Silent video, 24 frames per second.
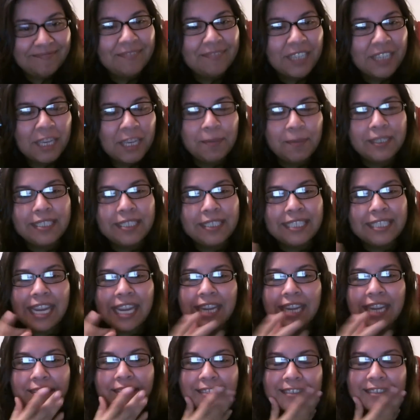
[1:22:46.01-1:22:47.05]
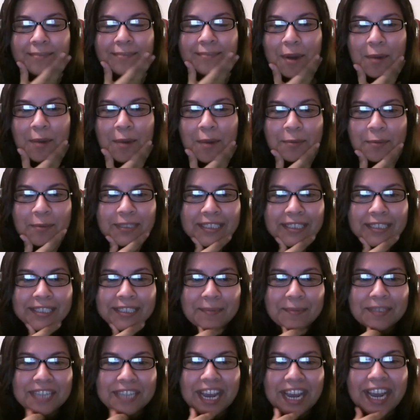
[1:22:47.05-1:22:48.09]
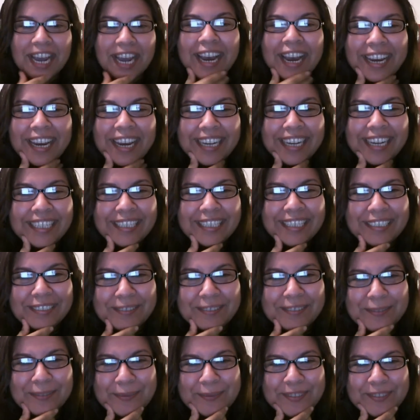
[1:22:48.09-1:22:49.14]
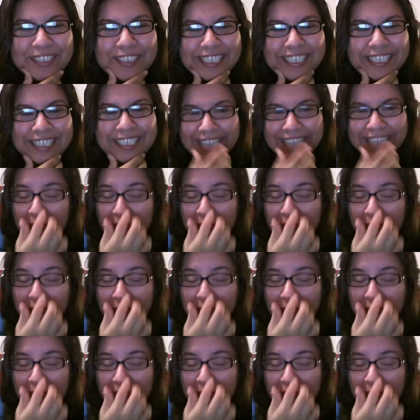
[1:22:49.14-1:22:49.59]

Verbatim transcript: keep you sane, probably sometimes.